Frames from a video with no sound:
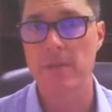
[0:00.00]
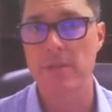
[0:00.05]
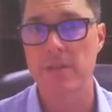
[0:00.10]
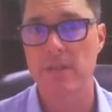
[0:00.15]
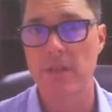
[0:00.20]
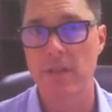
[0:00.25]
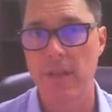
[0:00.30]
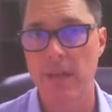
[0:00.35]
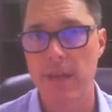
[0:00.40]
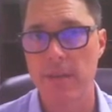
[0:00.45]

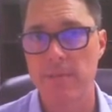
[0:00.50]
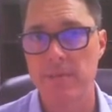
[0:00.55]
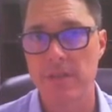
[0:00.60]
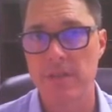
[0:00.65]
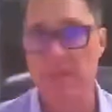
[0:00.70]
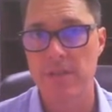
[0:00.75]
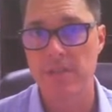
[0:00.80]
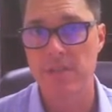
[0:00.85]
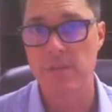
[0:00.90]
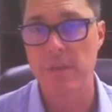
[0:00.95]
claims
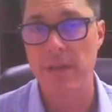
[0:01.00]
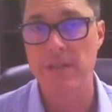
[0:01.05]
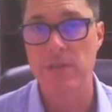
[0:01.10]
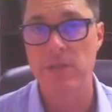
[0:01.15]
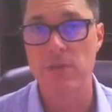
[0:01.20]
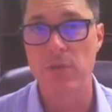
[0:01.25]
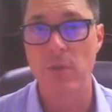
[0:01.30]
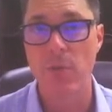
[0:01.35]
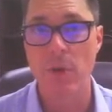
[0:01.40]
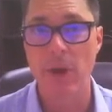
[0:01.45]
is
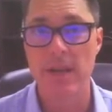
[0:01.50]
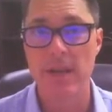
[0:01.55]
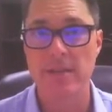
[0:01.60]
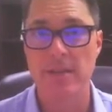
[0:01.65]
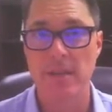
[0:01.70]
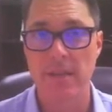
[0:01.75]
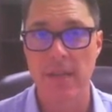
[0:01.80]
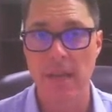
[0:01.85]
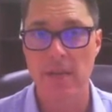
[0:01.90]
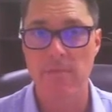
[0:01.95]
expected to rise
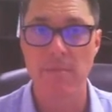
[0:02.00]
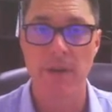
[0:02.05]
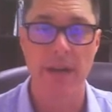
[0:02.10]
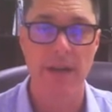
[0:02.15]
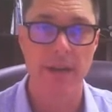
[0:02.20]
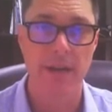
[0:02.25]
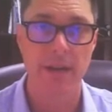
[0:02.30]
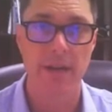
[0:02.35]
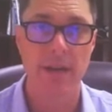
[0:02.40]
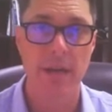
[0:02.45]
again
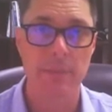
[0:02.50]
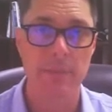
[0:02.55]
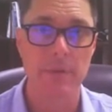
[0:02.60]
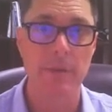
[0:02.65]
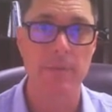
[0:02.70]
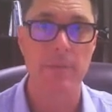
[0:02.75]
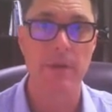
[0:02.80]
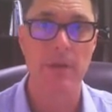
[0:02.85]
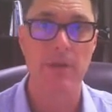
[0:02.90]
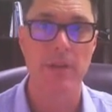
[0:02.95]
by a couple
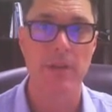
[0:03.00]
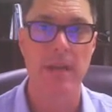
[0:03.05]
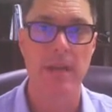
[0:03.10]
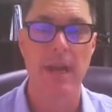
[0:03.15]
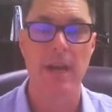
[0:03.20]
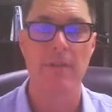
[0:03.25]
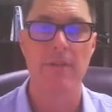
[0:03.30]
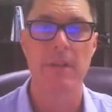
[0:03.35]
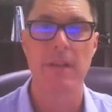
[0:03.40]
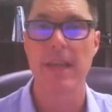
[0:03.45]
of million.
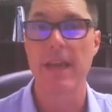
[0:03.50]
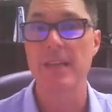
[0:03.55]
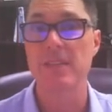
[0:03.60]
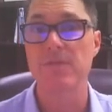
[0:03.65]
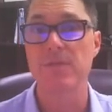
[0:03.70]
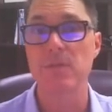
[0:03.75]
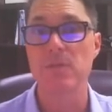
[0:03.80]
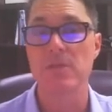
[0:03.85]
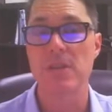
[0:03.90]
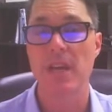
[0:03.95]
Now, the last
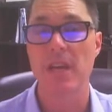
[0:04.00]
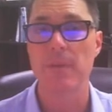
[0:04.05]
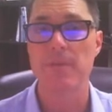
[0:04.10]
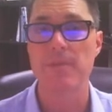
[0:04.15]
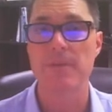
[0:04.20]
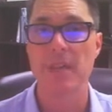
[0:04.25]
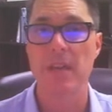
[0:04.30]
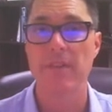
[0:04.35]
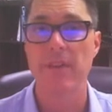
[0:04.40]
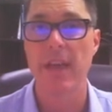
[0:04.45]
few times
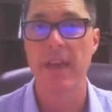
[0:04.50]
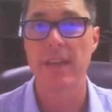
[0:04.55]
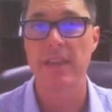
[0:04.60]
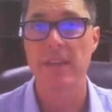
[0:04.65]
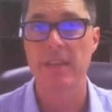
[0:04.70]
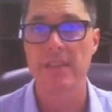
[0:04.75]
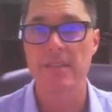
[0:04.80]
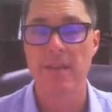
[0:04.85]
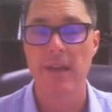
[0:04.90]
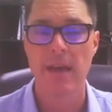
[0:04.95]
they've had
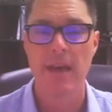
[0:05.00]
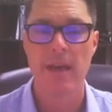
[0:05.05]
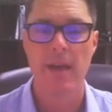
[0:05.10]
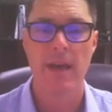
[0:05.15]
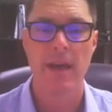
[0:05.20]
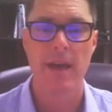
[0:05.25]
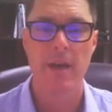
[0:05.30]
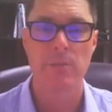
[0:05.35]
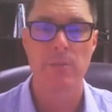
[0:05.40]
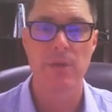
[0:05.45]
these
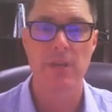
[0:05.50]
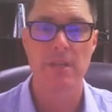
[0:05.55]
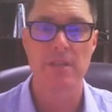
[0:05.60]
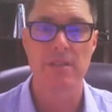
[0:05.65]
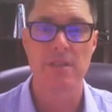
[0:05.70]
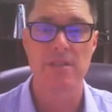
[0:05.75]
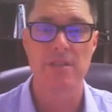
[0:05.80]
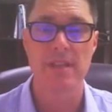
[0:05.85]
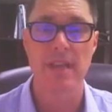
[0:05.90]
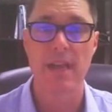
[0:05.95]

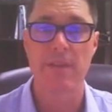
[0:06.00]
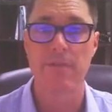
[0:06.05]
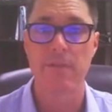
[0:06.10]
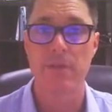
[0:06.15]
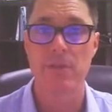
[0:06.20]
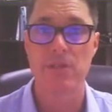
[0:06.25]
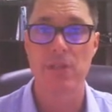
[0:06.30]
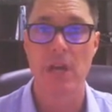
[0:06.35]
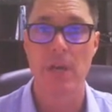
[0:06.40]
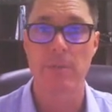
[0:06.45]
predictions out for
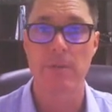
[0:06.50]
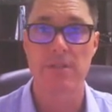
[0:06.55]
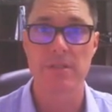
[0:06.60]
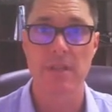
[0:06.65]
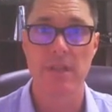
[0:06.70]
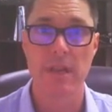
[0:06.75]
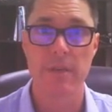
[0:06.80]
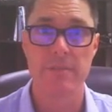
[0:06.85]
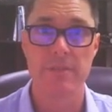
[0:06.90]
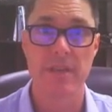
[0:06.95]
the jobless
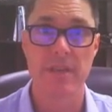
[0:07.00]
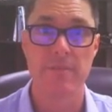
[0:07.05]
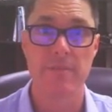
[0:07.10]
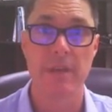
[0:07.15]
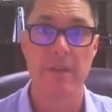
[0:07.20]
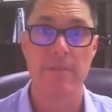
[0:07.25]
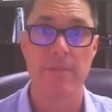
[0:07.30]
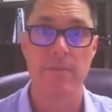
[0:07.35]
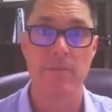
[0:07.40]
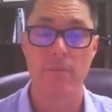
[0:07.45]
claims, they've
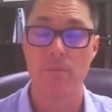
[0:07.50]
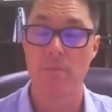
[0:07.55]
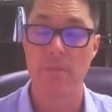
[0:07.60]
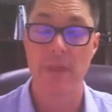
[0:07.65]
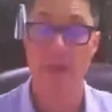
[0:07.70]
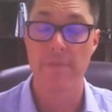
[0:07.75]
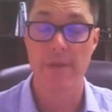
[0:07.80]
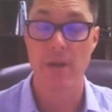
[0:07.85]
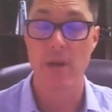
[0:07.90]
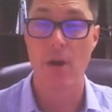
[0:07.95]
been
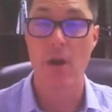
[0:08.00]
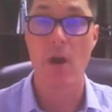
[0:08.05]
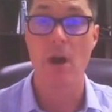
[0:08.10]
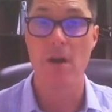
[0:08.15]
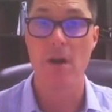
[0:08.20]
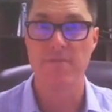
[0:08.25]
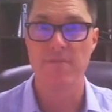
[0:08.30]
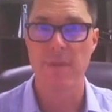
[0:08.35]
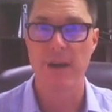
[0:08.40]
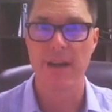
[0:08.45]

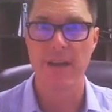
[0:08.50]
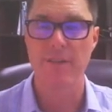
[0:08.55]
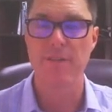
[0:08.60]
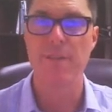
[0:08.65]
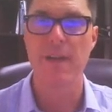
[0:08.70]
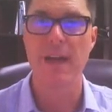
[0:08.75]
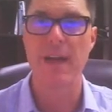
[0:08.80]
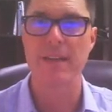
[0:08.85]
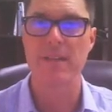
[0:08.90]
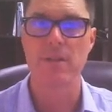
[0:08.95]
off by a
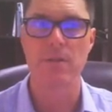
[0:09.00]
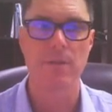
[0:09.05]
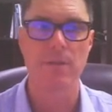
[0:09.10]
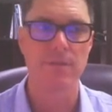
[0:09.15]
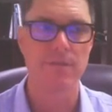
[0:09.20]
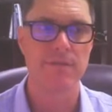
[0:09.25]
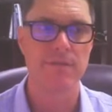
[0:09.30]
factor of